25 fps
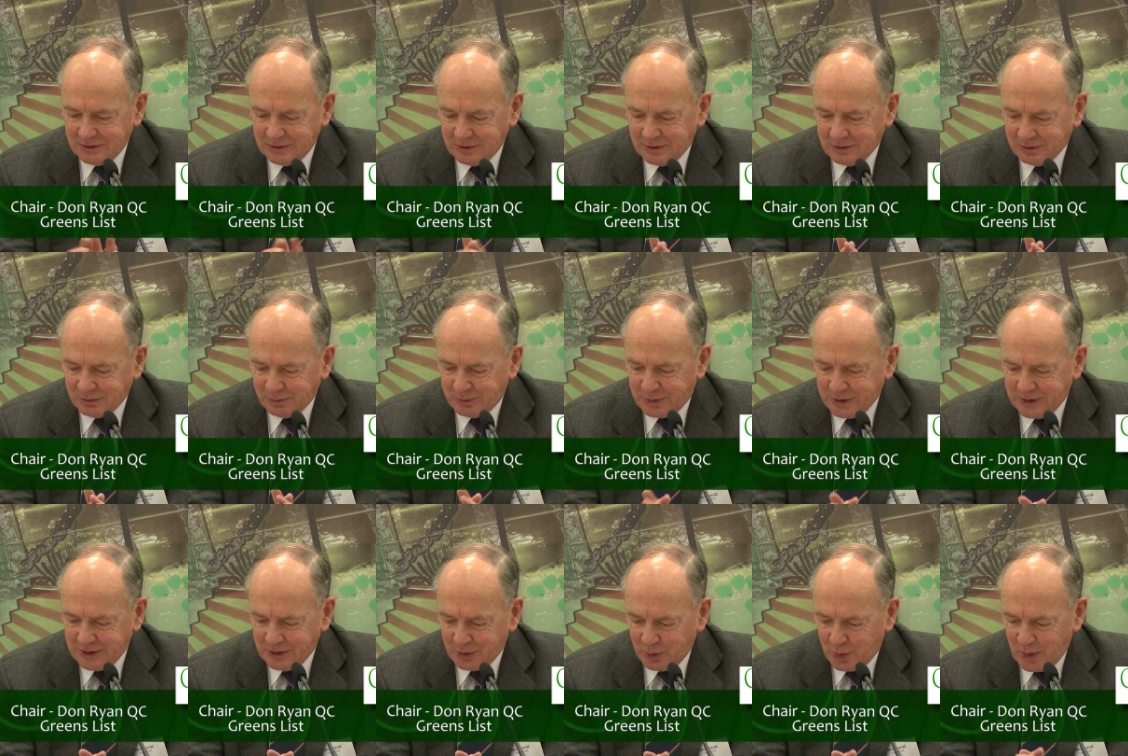You'll
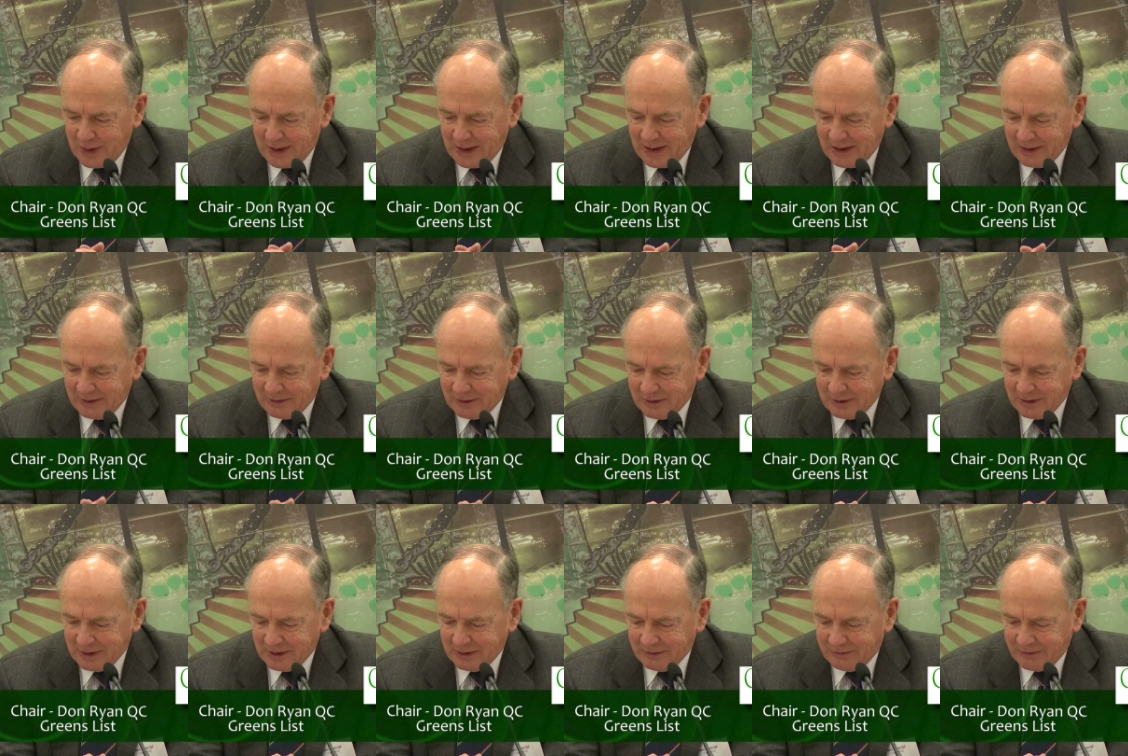be aware
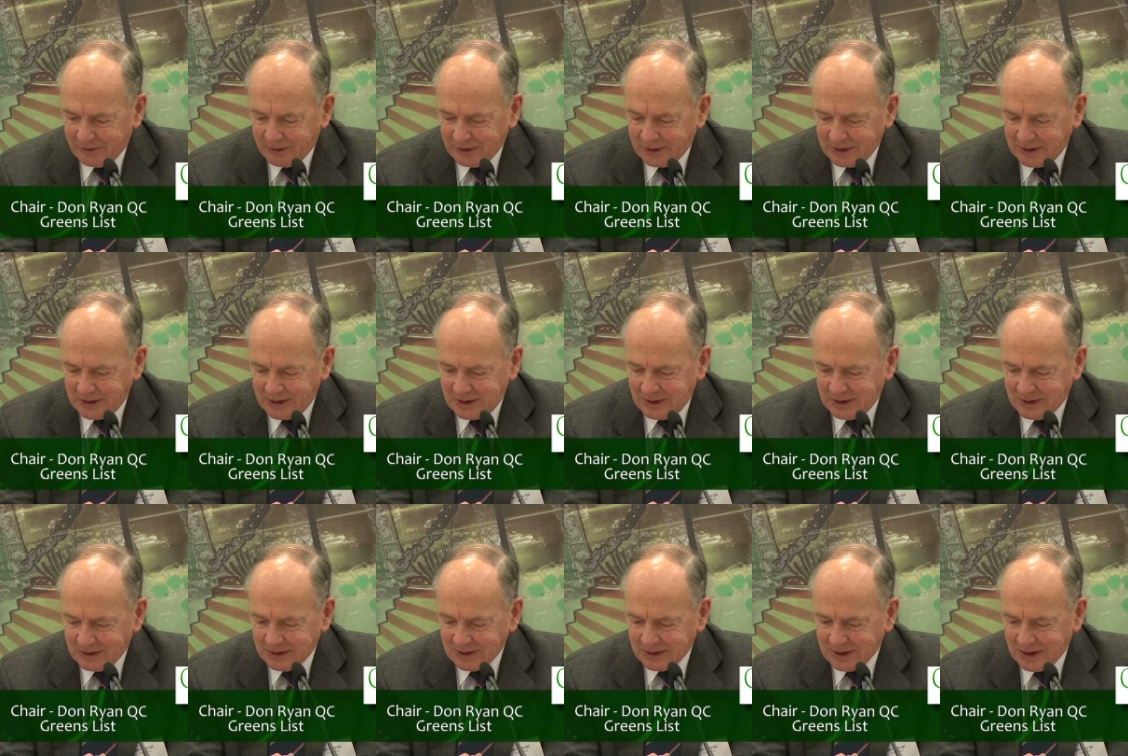of the
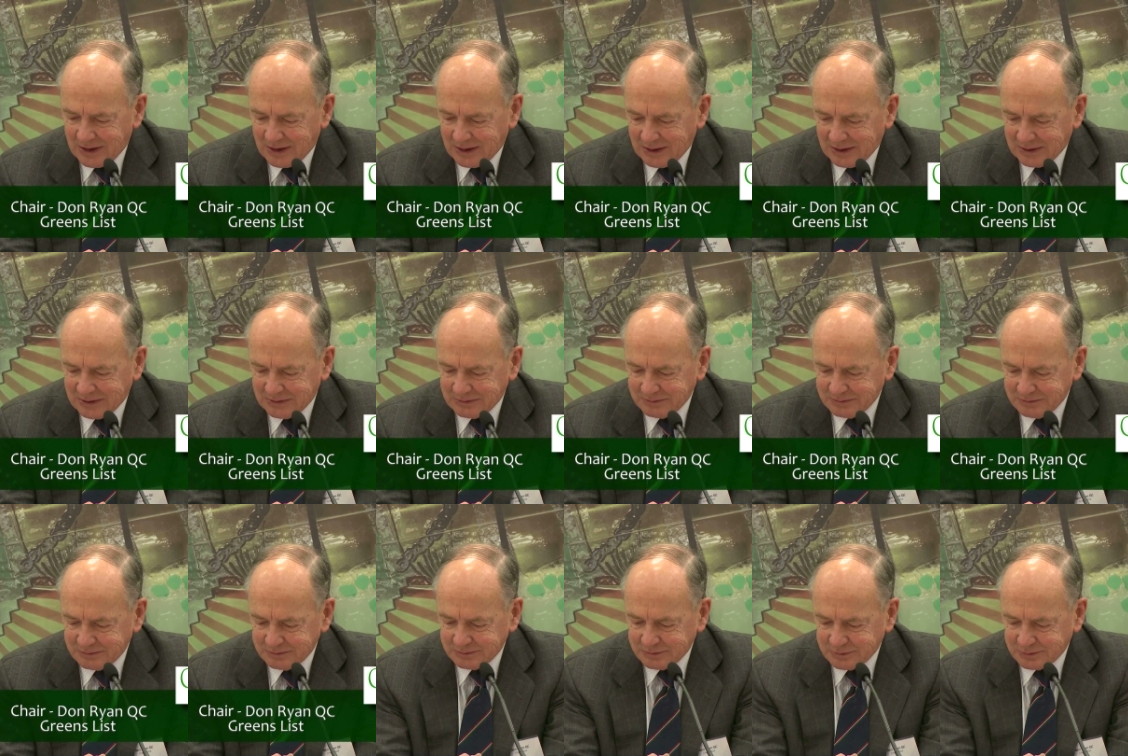
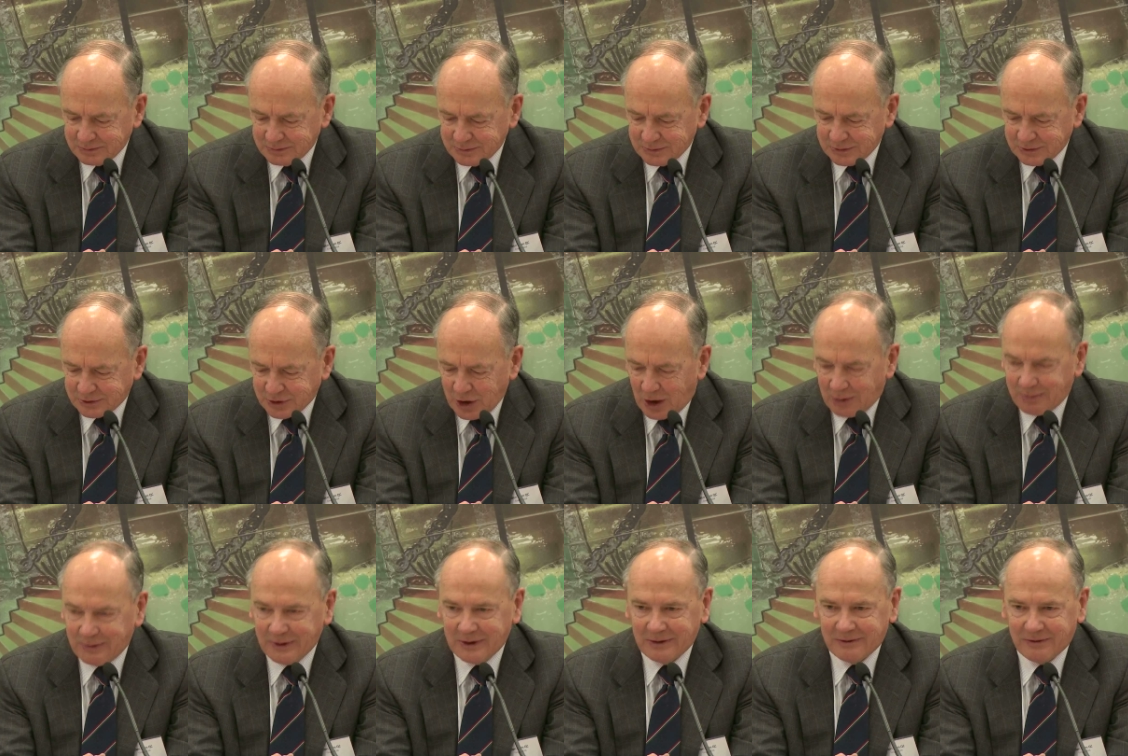
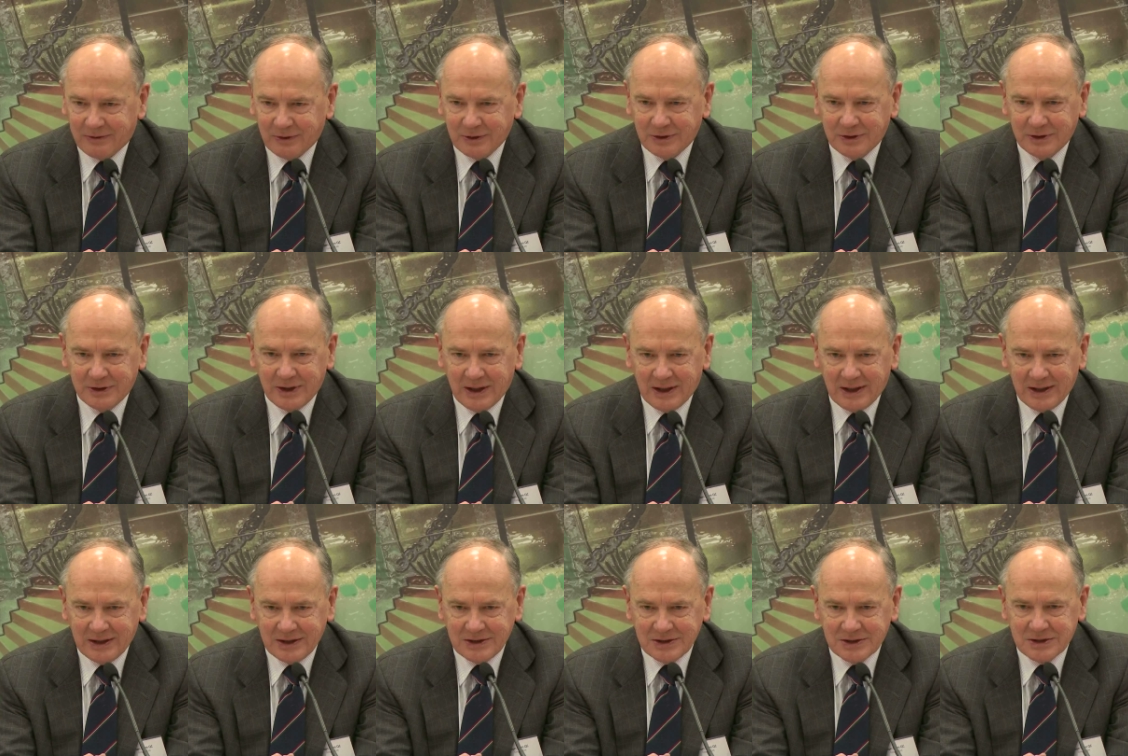topic for
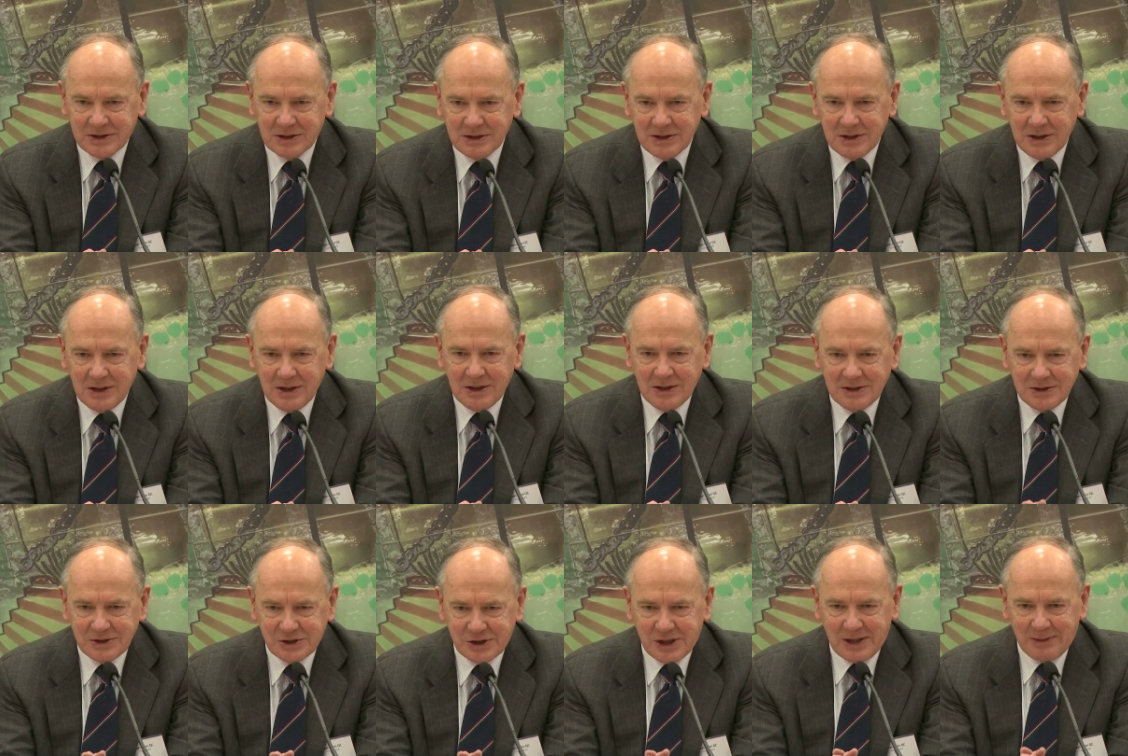today's
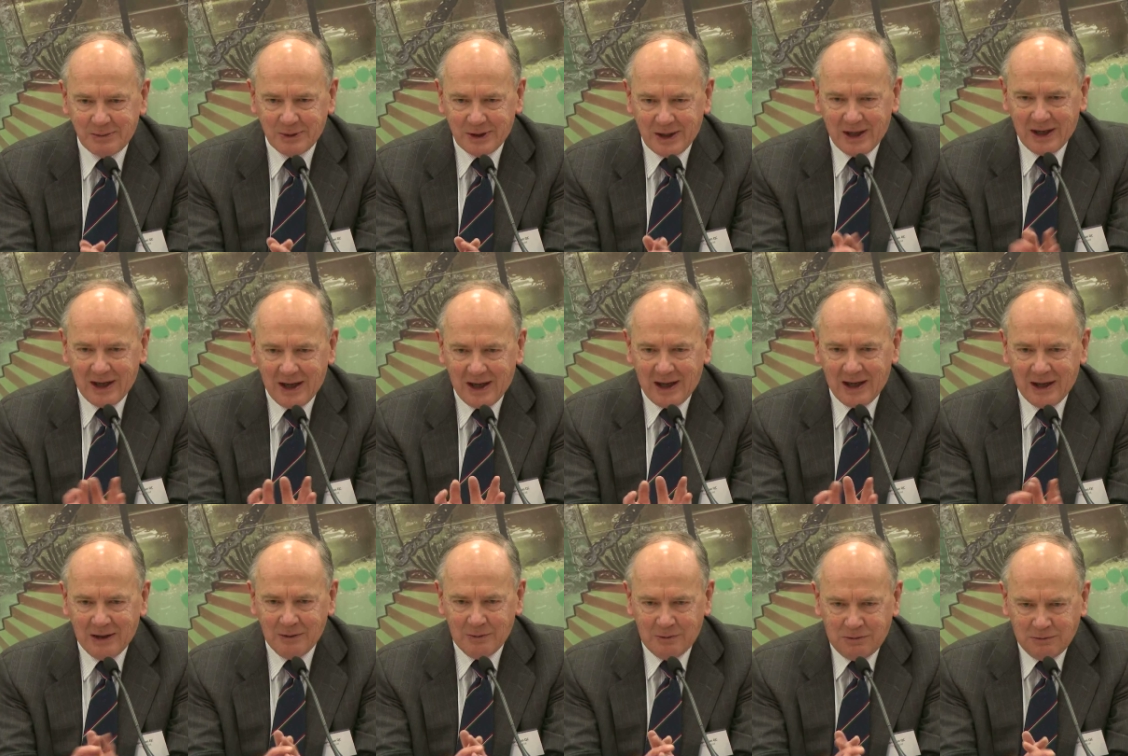
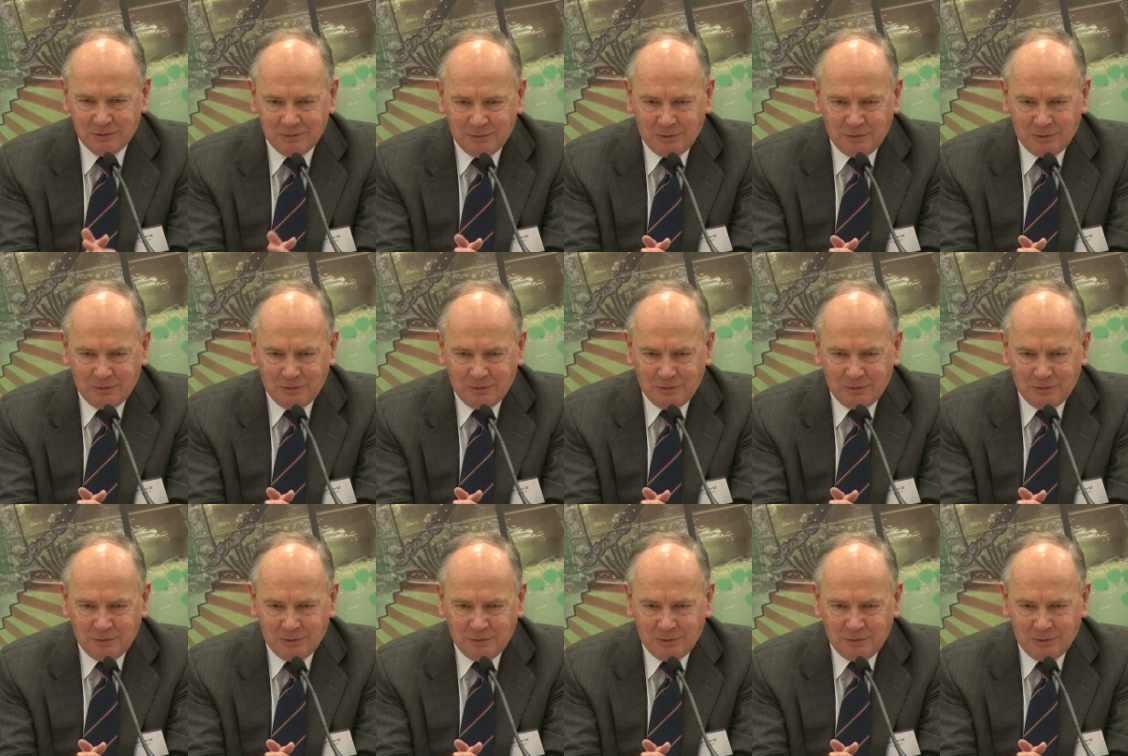seminar.